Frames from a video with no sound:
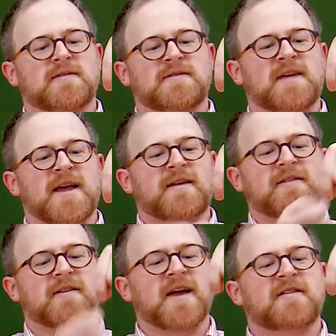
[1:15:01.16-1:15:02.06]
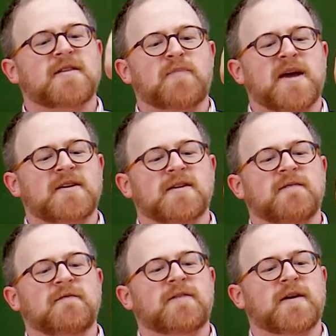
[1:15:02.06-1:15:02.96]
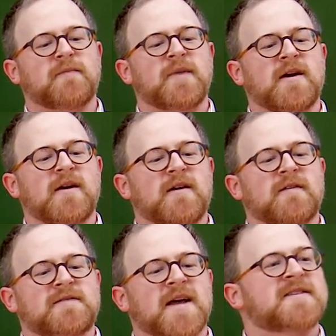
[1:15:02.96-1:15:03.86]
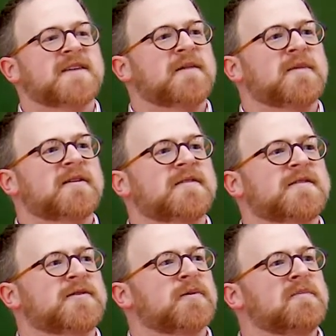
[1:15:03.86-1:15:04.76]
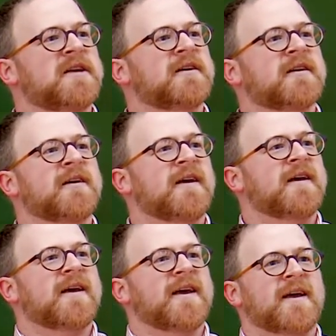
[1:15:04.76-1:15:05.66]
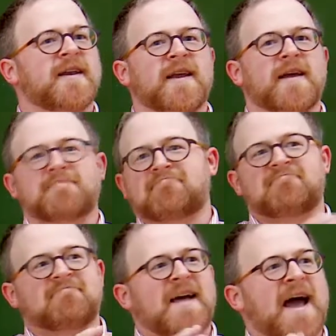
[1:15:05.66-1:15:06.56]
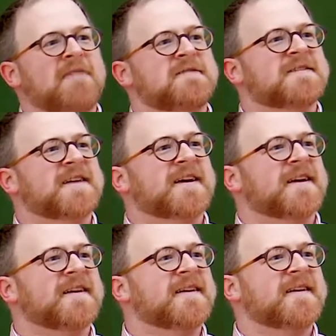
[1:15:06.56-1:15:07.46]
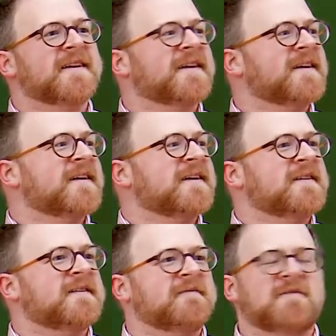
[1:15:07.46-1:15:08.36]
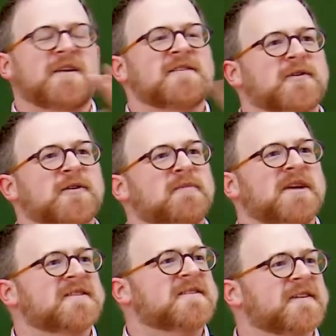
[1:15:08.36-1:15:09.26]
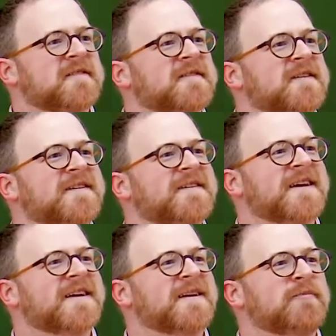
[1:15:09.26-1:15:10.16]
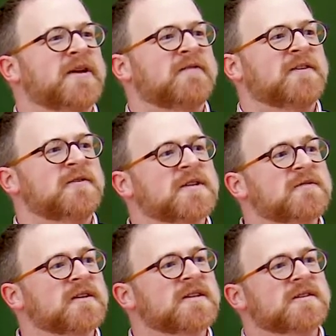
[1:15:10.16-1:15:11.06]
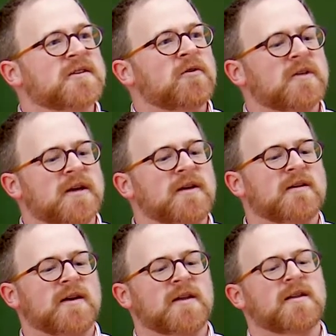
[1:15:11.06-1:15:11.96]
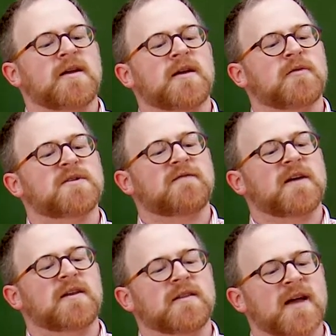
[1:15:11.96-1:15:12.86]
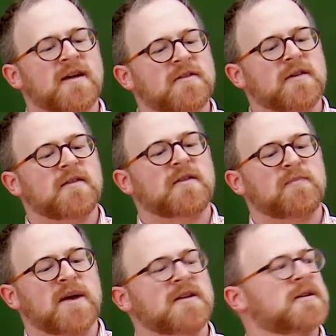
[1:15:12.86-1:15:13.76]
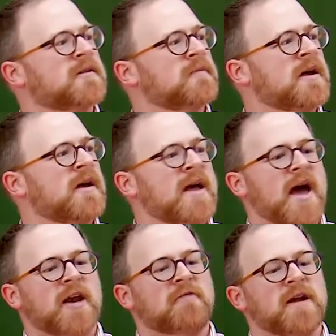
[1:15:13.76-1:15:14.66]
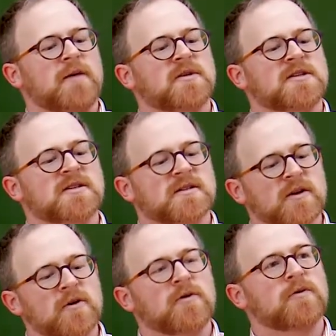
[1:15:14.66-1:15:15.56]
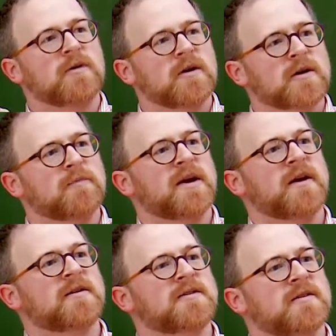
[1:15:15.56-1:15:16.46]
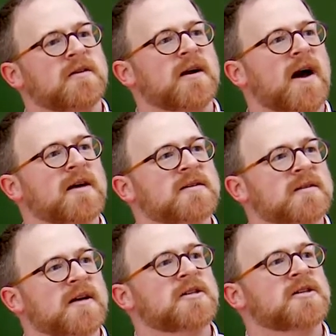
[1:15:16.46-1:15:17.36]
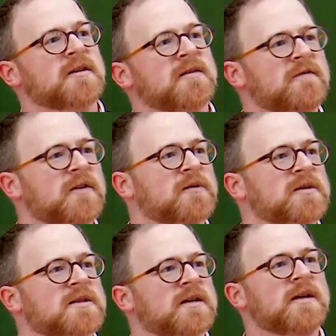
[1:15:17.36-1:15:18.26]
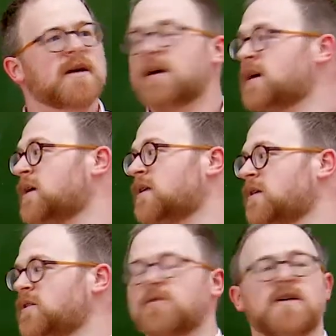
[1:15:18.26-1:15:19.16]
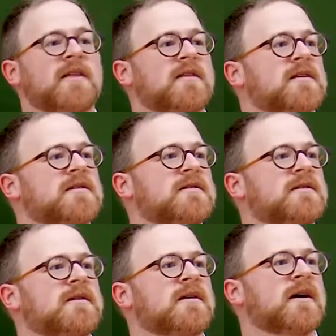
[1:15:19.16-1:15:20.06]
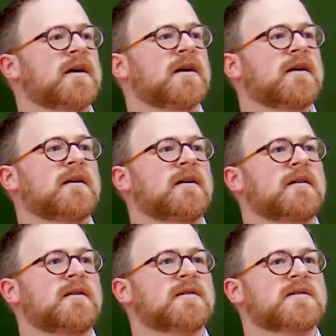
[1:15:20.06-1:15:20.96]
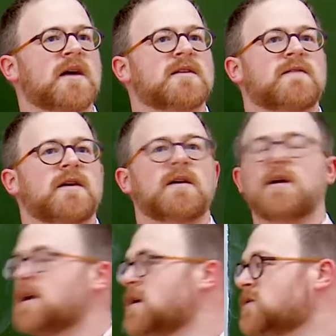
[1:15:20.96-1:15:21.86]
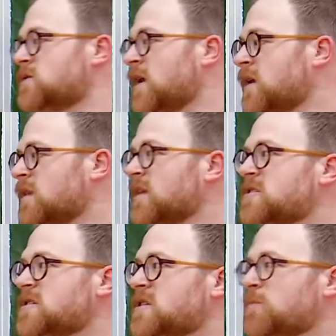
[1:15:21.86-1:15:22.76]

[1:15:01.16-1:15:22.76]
take the length of the pendulum from 10 centimeters to a meter in half a second, things aren't going to be conserved, right? But if I do this really slowly, in other words, if I lengthen the pendulum at a rate which is slow compared to the oscillation frequency, you'll get this, this satisfied. So then let's just